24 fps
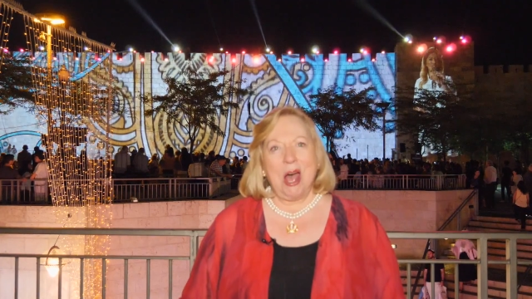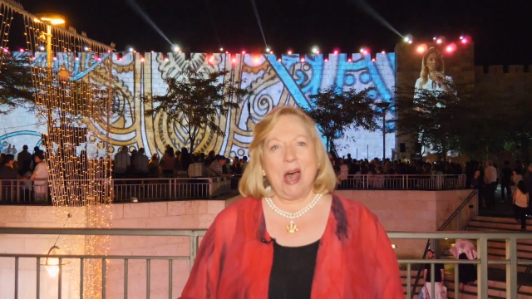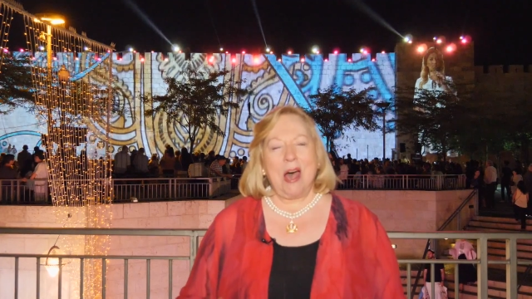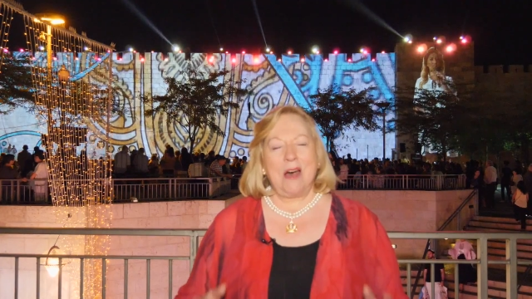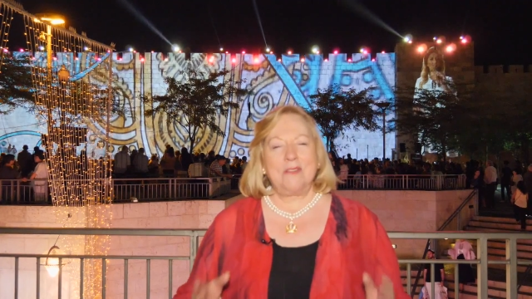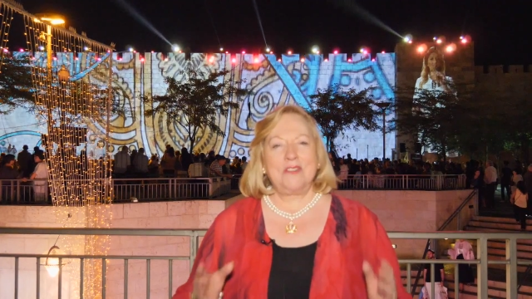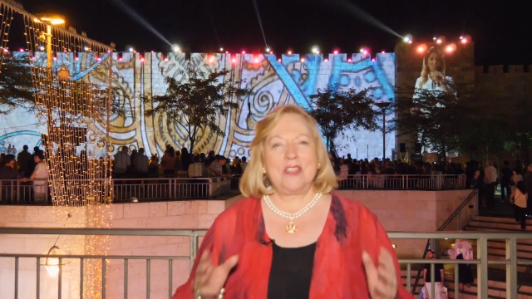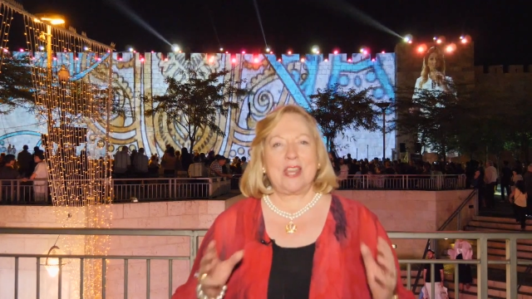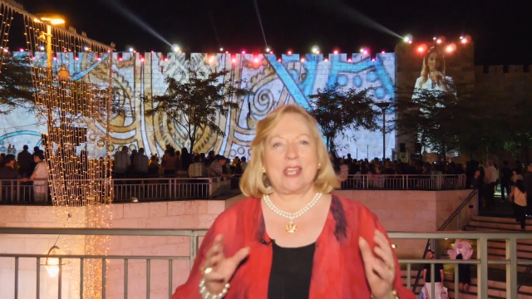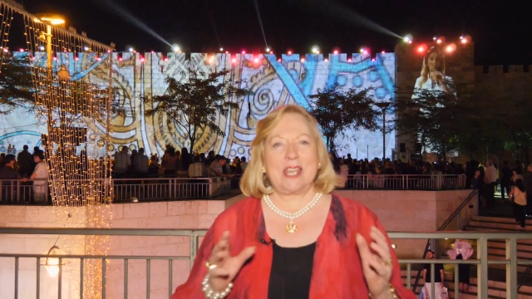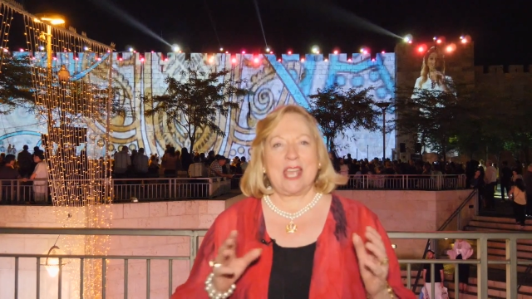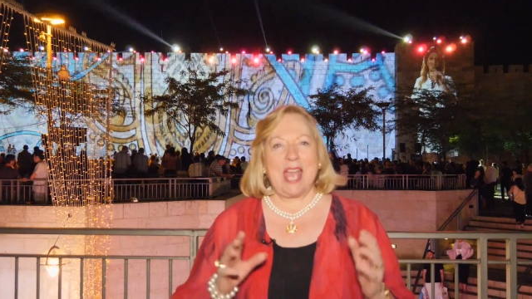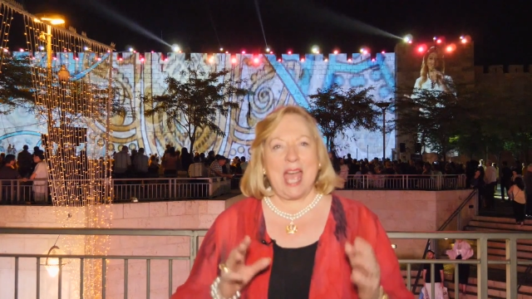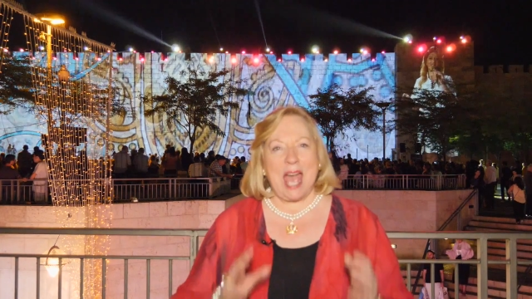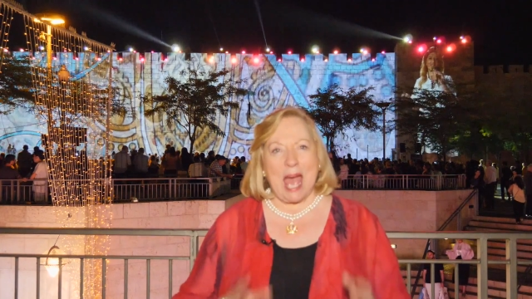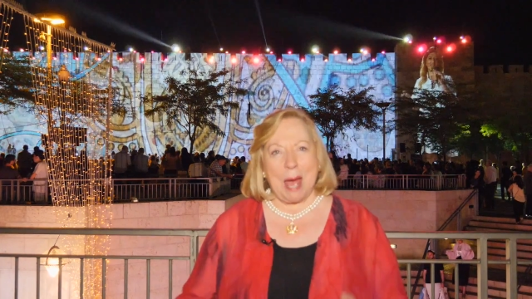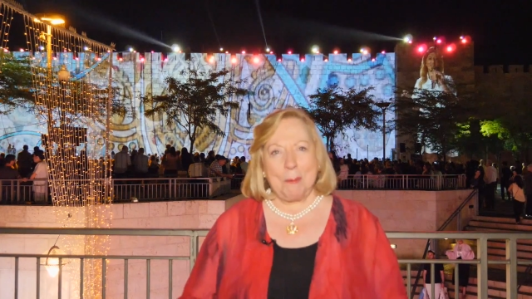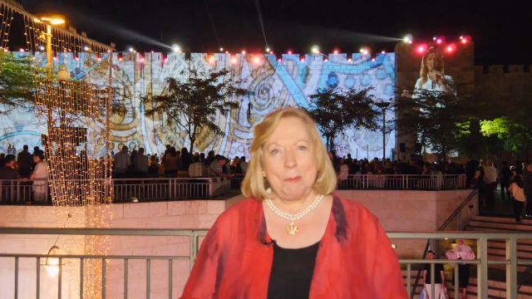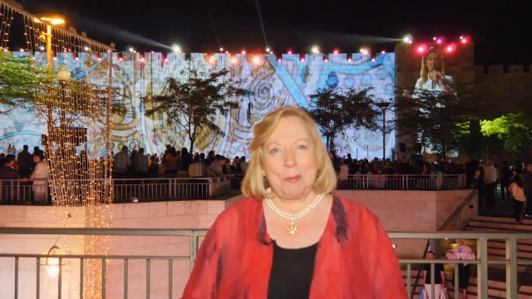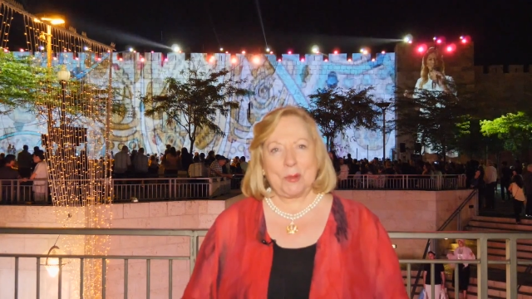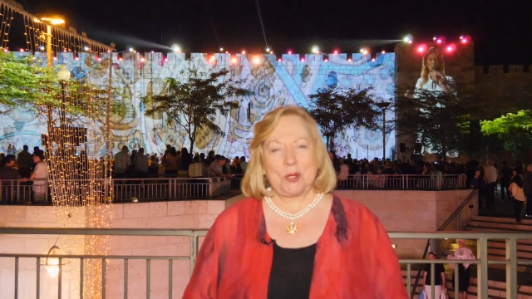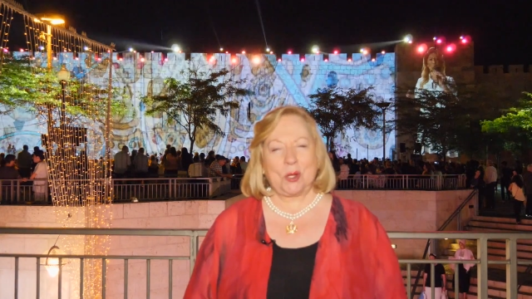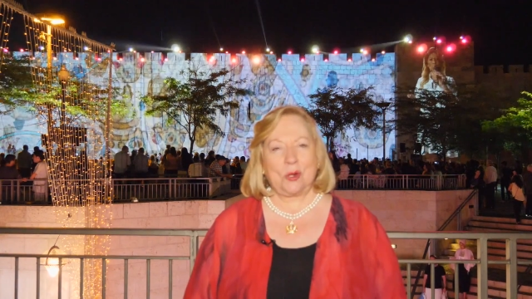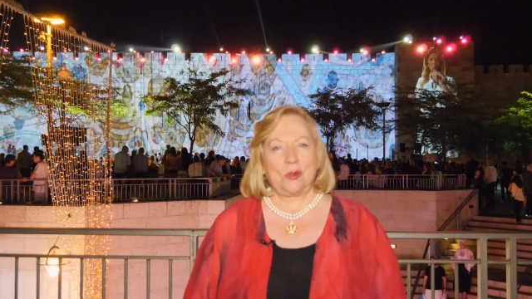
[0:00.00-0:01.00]
of the
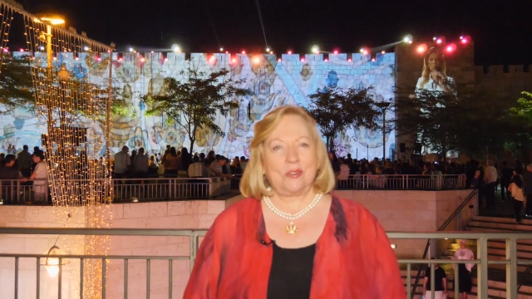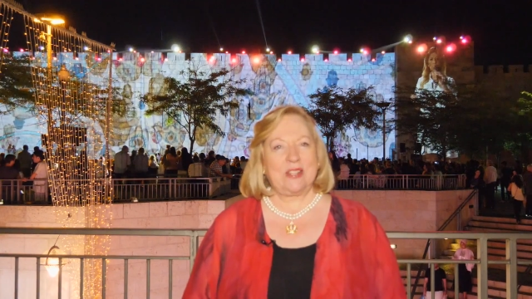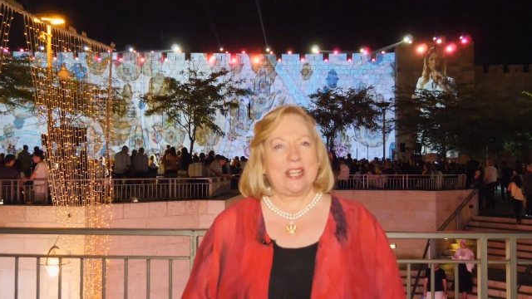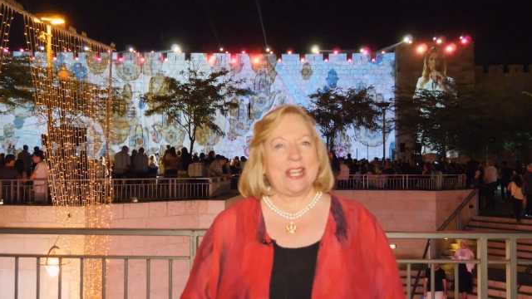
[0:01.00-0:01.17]
capital,